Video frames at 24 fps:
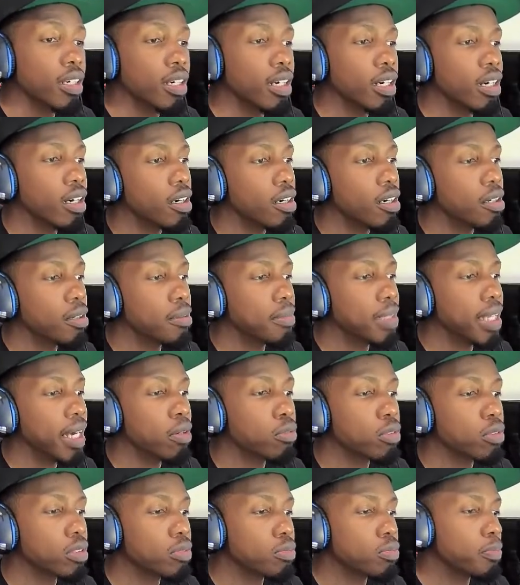That
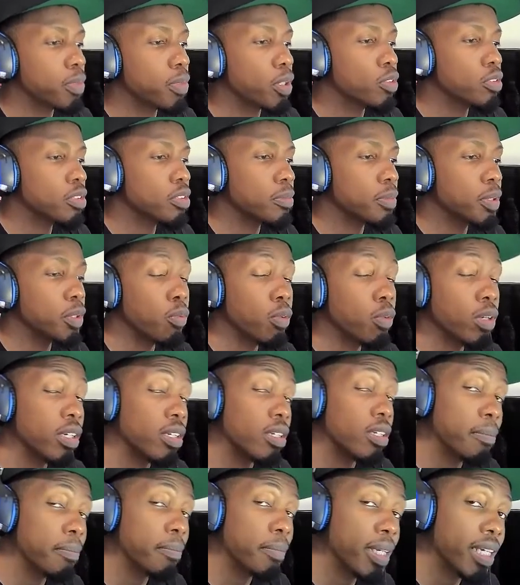was supposed to be one of
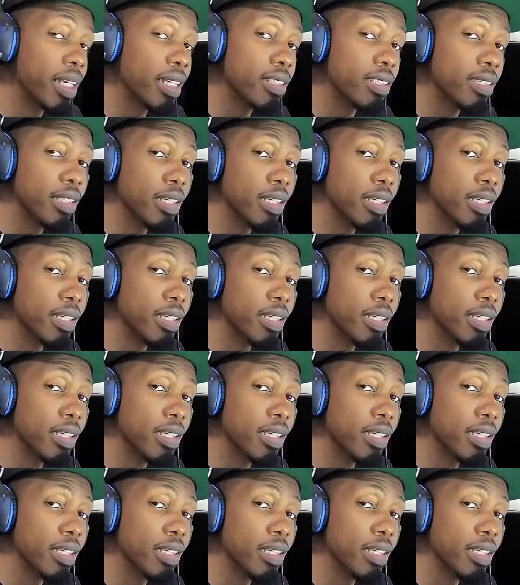the biggest